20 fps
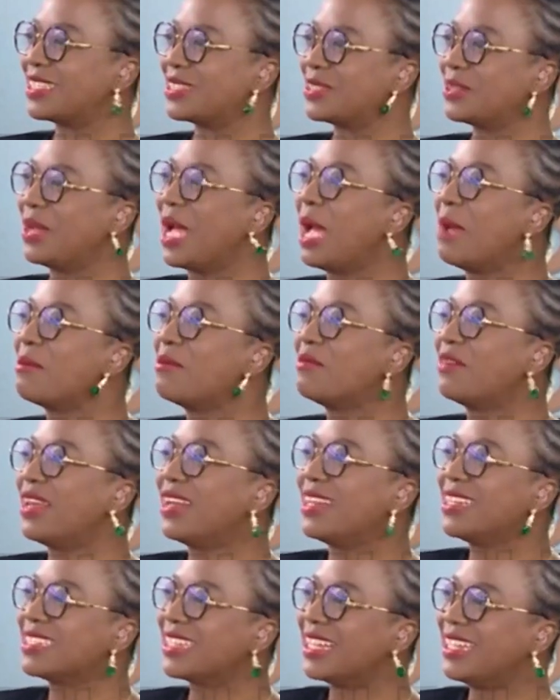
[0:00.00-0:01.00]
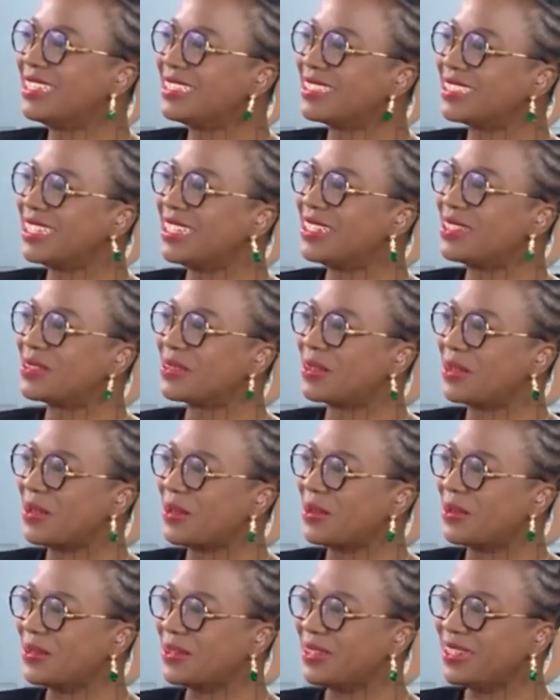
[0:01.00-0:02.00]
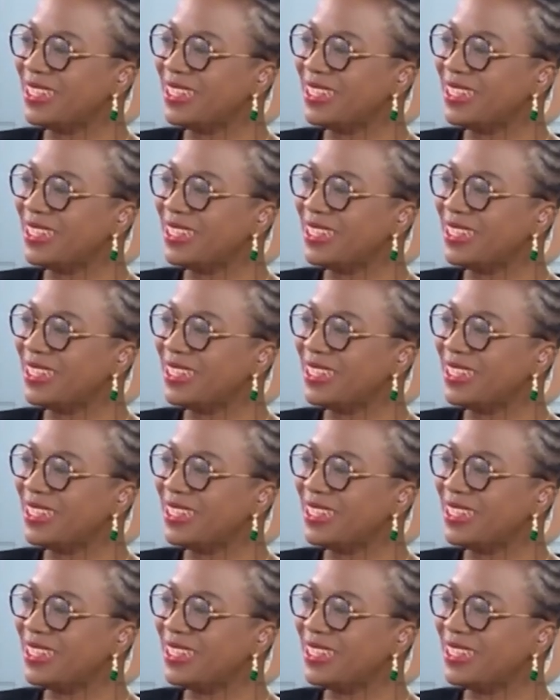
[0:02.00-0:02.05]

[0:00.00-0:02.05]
So happy Valentine's Day to you.